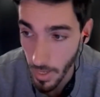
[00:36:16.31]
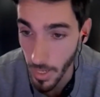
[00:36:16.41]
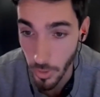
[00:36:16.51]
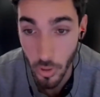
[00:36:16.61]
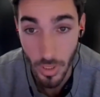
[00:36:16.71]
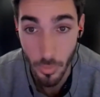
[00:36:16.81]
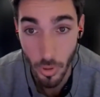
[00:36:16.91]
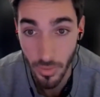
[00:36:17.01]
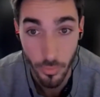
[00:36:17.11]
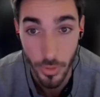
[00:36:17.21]
You can
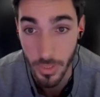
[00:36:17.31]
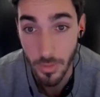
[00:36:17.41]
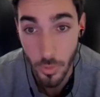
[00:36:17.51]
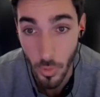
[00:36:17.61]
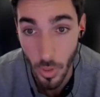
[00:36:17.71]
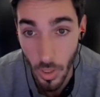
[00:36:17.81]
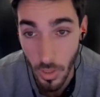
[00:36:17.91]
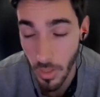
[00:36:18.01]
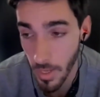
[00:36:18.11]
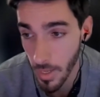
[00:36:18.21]
book a free intro
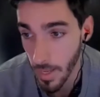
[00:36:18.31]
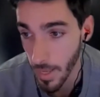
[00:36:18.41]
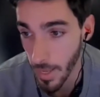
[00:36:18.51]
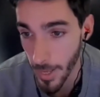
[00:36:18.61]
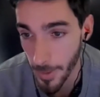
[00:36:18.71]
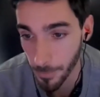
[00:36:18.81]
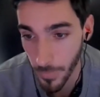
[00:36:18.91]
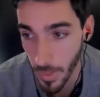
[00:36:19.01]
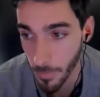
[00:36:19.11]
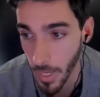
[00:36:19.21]
call.
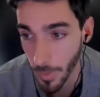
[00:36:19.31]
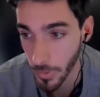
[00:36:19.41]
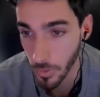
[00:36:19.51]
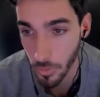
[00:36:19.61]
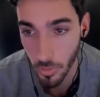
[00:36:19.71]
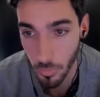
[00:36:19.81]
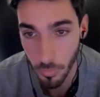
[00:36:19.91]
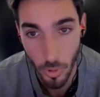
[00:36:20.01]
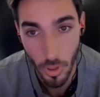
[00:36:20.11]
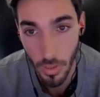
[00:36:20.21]
I'm happy to
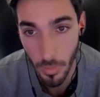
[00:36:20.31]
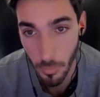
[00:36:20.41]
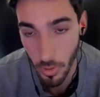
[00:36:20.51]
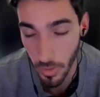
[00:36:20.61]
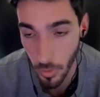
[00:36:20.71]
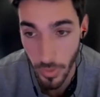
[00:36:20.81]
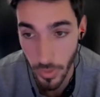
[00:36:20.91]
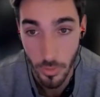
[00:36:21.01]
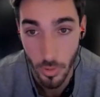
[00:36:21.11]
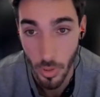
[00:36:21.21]
book a quick
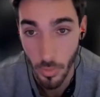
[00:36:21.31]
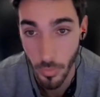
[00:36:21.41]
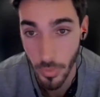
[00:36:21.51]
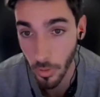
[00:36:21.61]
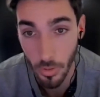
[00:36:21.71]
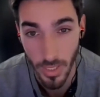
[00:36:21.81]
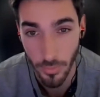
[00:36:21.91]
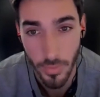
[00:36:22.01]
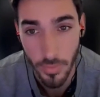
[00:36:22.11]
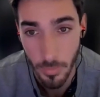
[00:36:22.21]
intro call with you, like
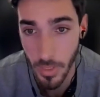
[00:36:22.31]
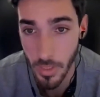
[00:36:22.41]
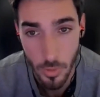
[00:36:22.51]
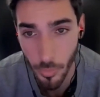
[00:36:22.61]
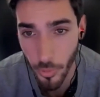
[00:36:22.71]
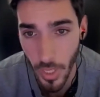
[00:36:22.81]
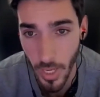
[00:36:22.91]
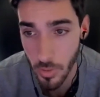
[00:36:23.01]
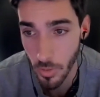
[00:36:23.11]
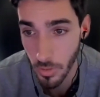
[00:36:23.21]
15 minutes, super
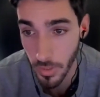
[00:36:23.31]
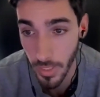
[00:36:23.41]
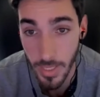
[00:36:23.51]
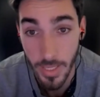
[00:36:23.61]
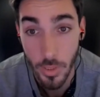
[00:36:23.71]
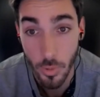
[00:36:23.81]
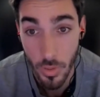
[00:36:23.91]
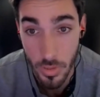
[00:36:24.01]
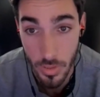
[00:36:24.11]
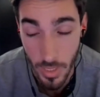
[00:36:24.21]
casual, kind of get to
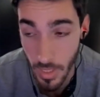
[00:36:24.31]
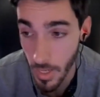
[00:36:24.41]
understand